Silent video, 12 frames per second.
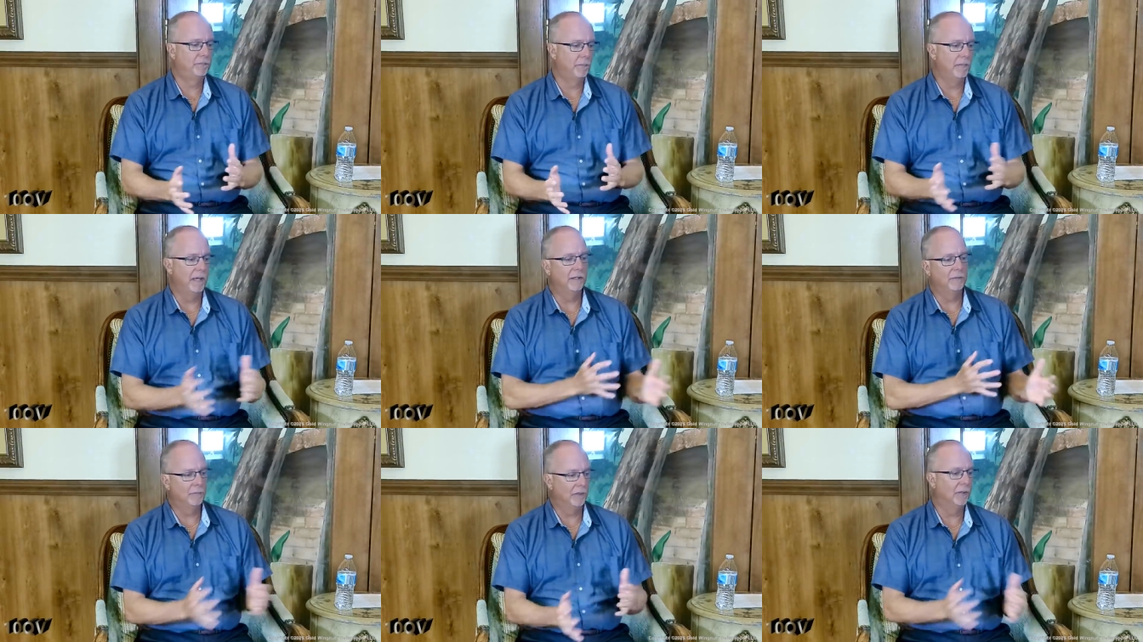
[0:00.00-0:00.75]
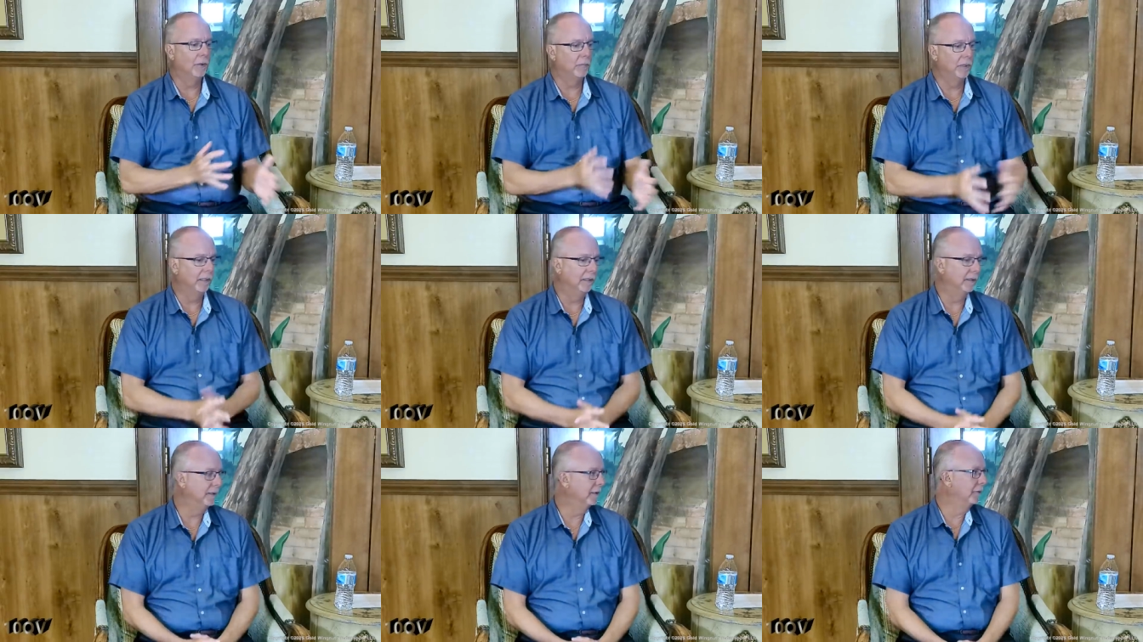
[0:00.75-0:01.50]
management company
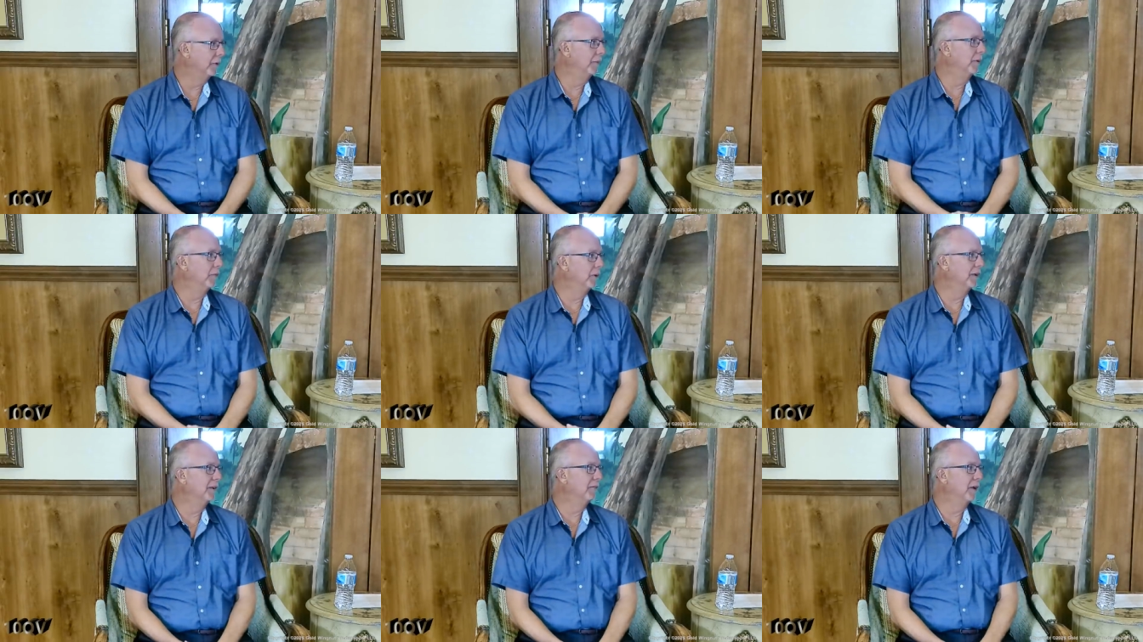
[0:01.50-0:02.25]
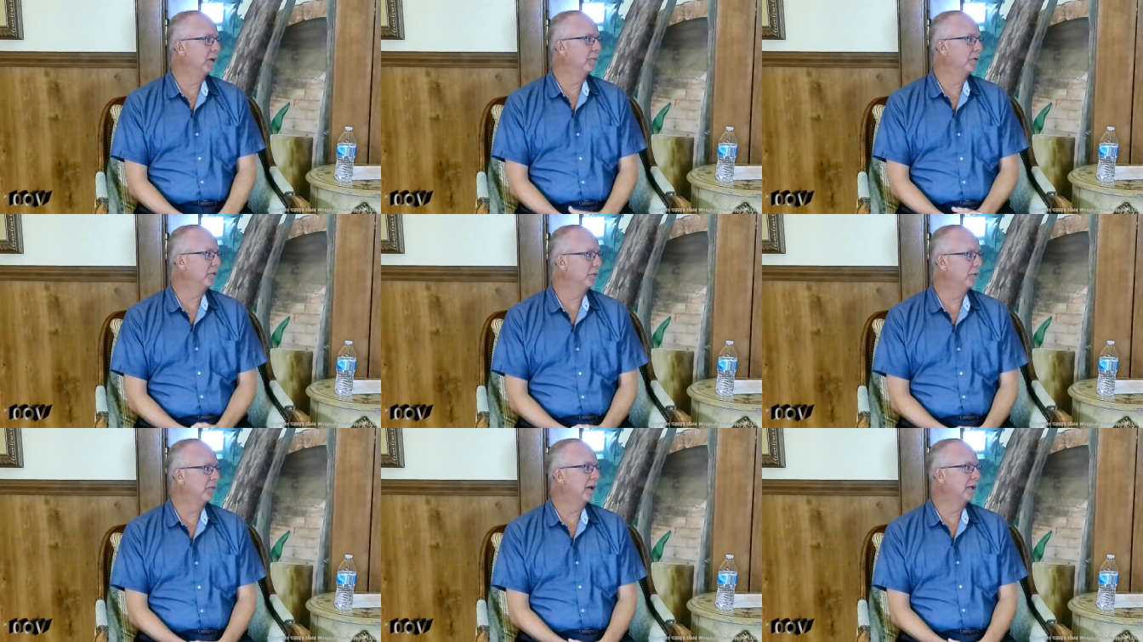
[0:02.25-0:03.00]
in the agreement with the developer to
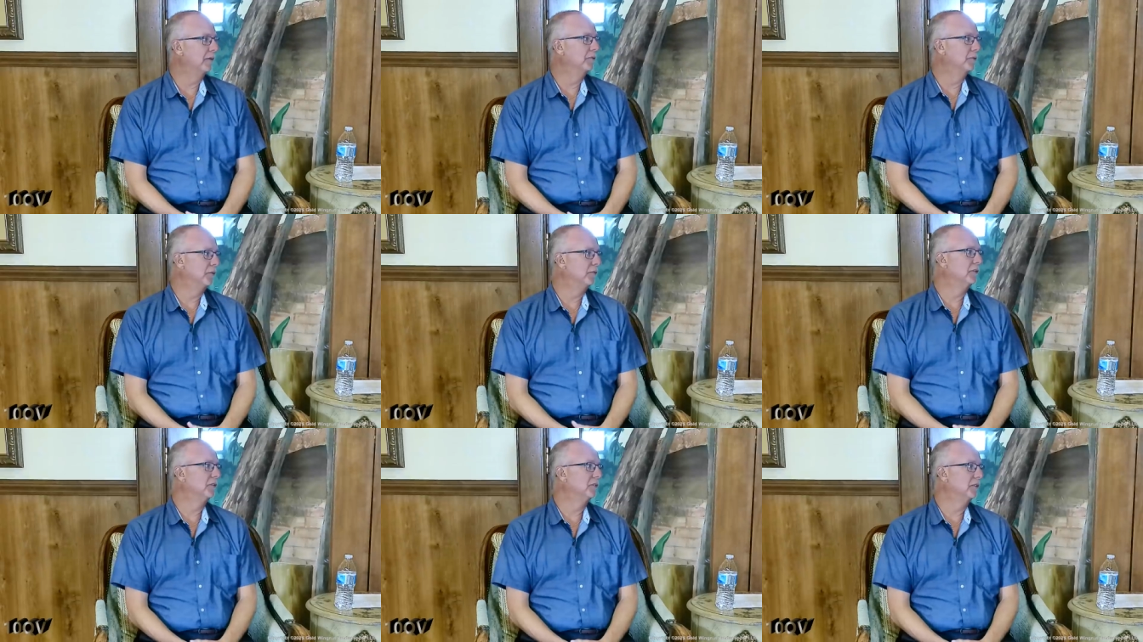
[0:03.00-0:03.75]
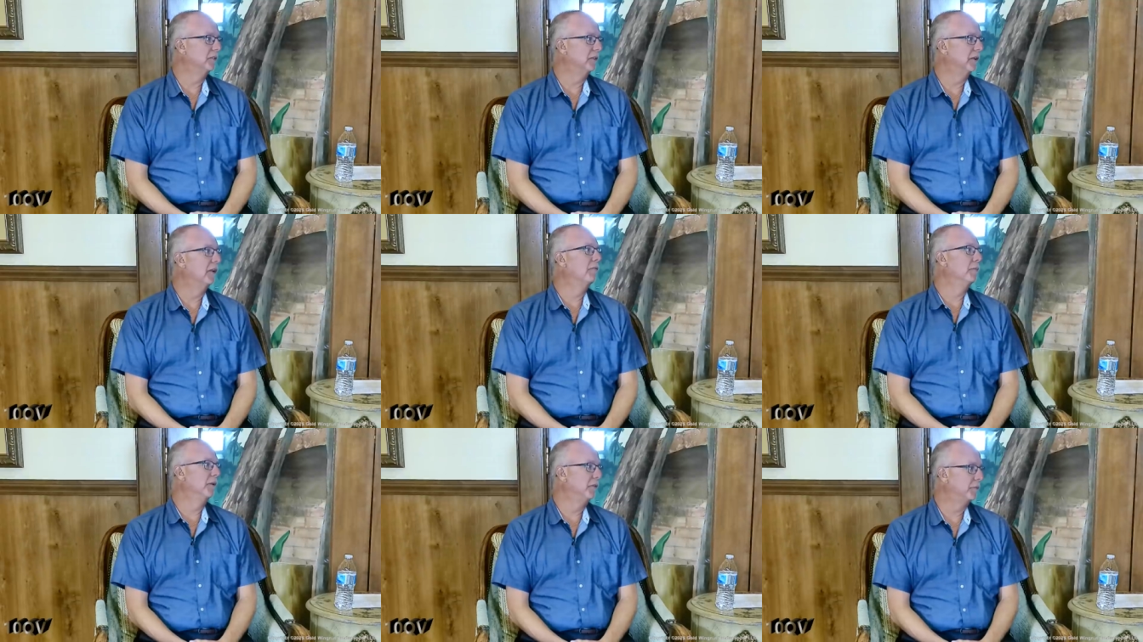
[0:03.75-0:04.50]
provide those services. The
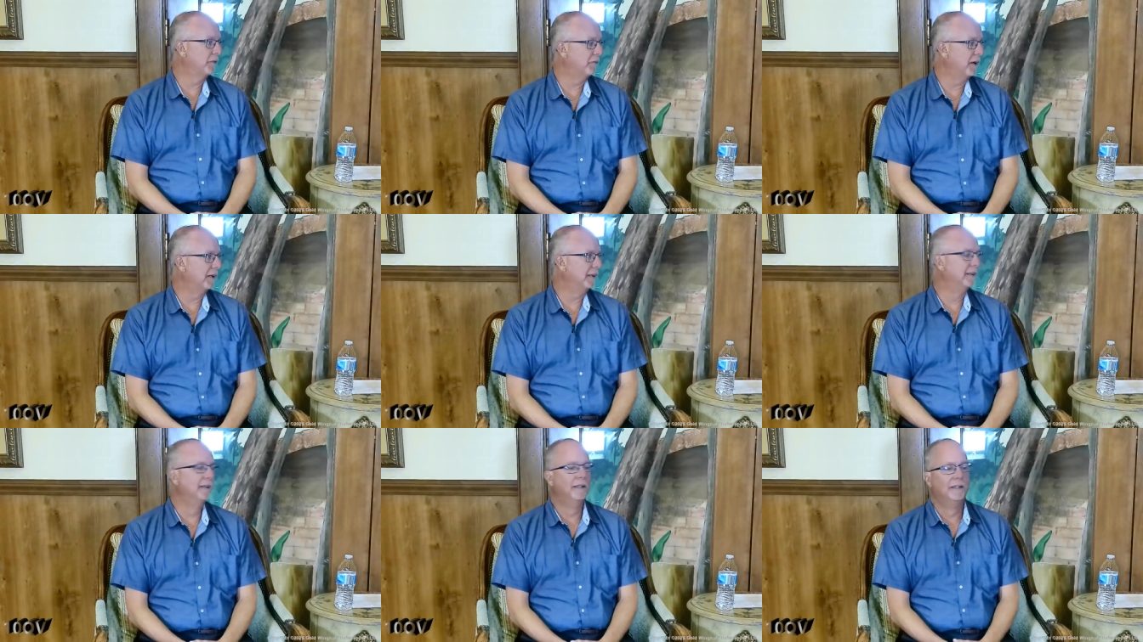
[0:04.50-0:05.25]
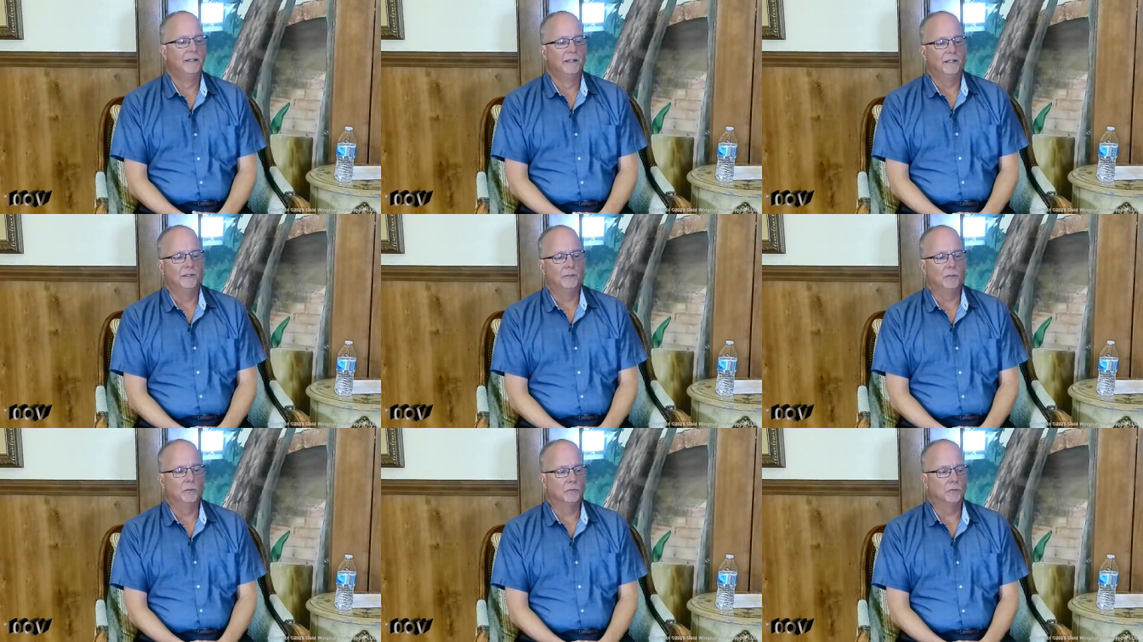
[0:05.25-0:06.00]
government is providing
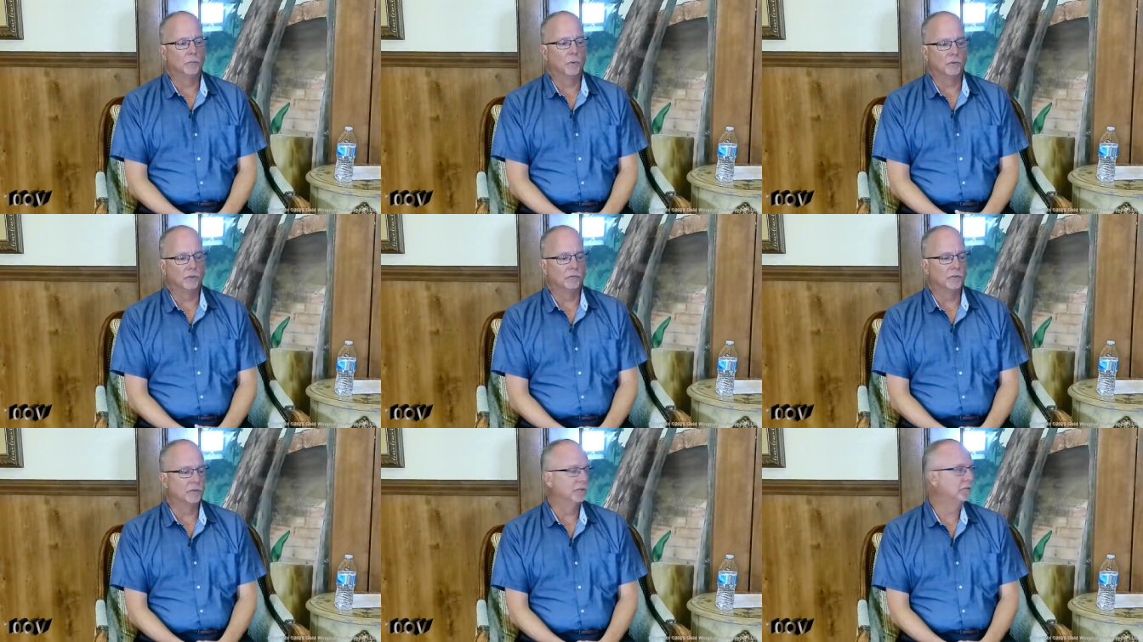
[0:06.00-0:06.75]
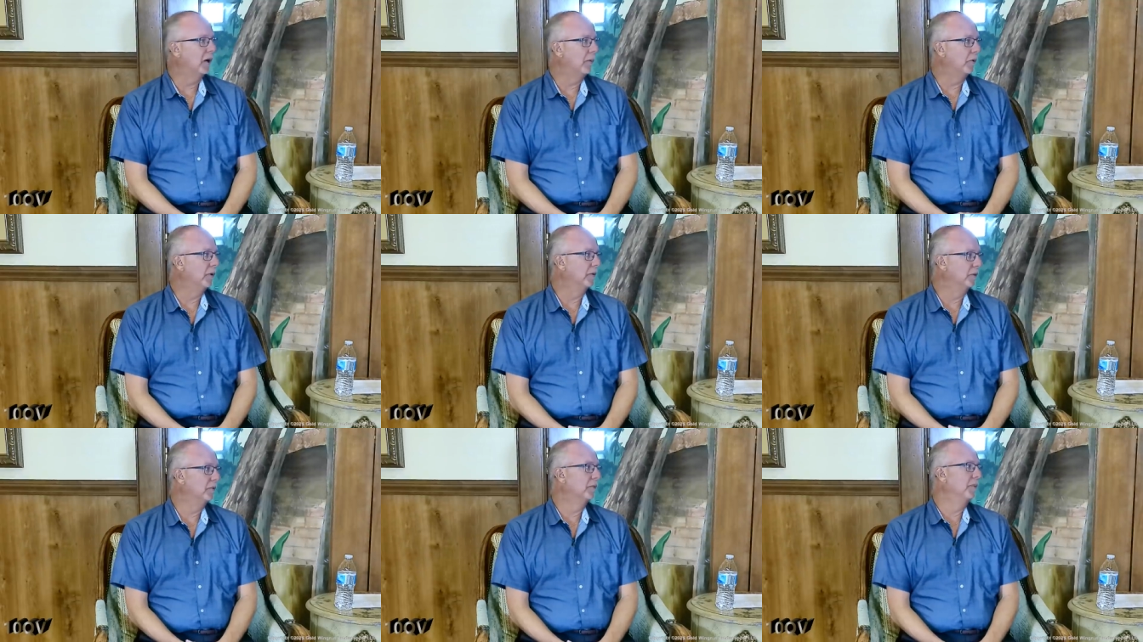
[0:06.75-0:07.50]
those support services to operate
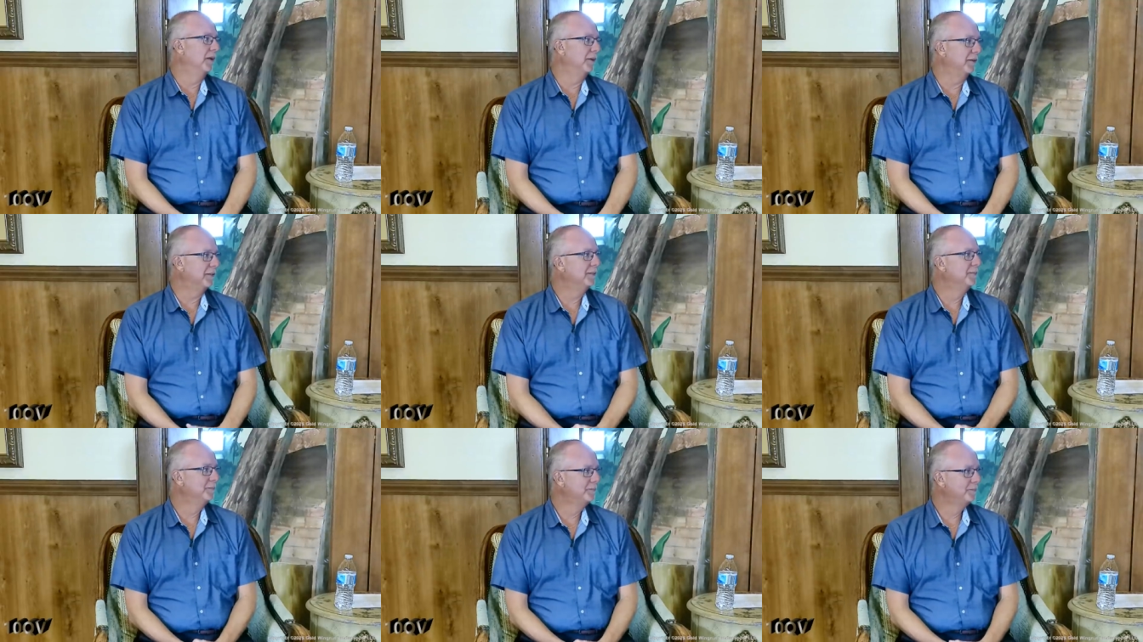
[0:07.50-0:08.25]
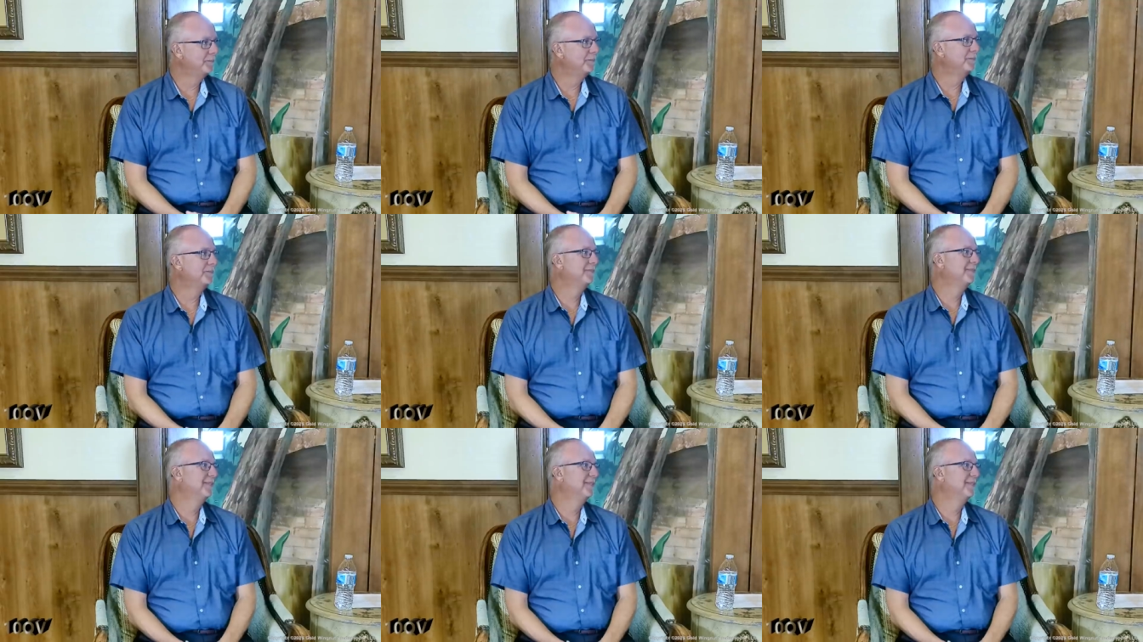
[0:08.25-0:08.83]
those amenities. Yes, our